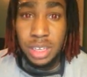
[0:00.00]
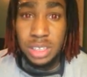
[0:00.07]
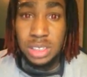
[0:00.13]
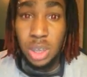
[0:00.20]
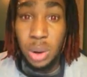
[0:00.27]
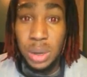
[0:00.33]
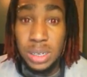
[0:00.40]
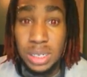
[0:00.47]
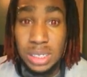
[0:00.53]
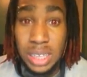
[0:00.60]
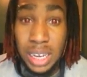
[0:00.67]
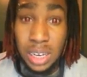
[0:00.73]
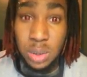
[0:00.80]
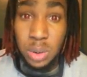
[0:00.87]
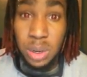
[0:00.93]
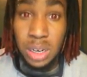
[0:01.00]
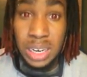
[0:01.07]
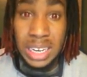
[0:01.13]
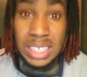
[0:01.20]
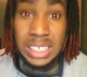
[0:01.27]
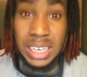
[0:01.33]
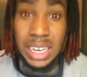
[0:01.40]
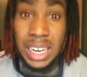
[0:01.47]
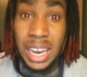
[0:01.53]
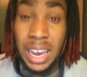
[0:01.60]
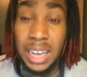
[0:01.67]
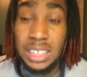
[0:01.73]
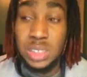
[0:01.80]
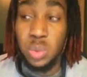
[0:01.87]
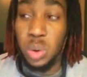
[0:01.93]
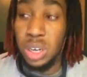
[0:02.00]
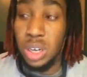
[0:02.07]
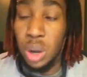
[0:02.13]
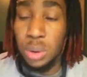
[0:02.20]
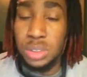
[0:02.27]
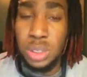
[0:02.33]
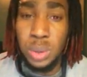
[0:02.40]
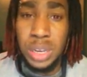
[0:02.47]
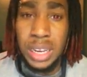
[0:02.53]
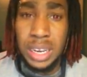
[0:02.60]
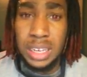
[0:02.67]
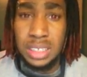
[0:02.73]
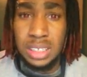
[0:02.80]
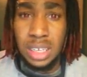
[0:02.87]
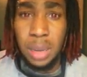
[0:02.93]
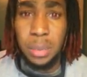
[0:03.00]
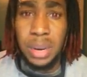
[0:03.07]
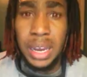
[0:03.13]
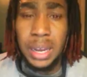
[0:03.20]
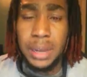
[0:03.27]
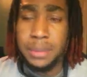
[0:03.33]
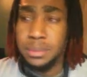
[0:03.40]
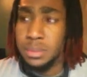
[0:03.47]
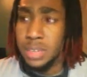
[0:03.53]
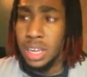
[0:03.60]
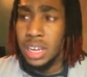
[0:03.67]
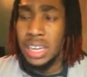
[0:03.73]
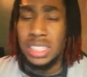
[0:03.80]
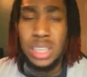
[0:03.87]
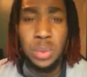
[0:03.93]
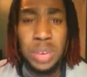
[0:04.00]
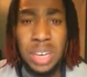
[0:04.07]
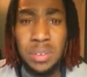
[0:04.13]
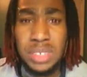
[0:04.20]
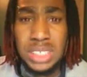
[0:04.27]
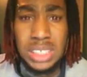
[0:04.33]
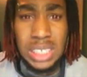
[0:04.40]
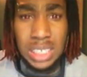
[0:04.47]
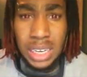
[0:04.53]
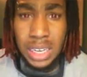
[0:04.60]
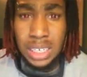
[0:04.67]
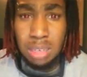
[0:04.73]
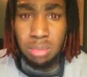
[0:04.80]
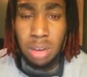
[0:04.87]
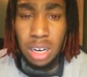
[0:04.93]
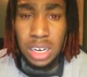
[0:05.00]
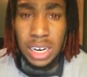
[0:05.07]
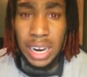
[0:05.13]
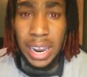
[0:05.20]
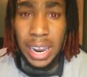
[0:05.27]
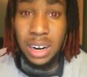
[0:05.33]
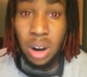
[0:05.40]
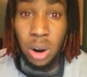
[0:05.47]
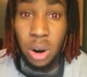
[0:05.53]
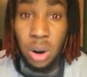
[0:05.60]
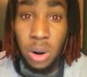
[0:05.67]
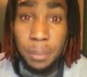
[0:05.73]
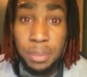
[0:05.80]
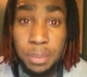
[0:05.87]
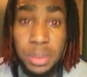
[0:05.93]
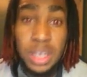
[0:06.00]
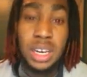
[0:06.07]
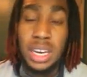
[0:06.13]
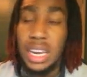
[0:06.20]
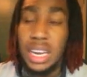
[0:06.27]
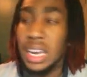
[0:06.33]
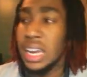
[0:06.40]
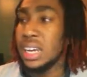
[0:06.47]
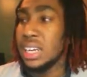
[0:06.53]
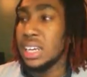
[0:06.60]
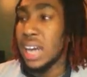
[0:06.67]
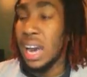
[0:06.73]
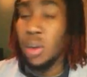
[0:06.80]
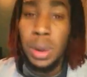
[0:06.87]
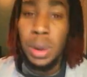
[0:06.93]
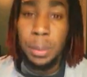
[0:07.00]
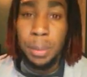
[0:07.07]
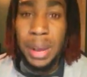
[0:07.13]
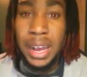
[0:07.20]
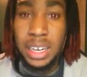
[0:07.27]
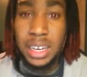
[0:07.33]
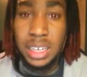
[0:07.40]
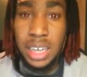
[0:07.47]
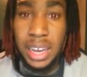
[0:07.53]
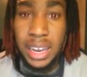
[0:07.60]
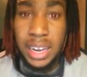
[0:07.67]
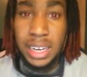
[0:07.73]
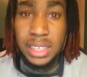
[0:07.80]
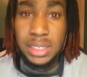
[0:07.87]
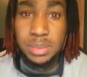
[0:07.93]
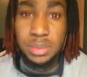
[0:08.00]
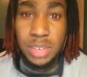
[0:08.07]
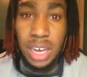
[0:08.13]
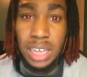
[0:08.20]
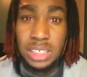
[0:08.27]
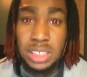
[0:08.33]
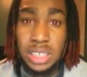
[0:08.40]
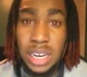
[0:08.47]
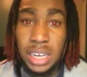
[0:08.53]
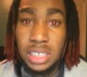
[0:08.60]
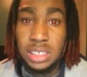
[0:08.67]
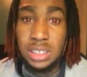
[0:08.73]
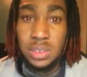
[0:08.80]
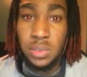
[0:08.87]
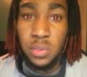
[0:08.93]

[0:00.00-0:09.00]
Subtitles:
talking to Deidara. He asks where Naruto is. And I'm like, did we even see that in the manga at all? And I went back and I checked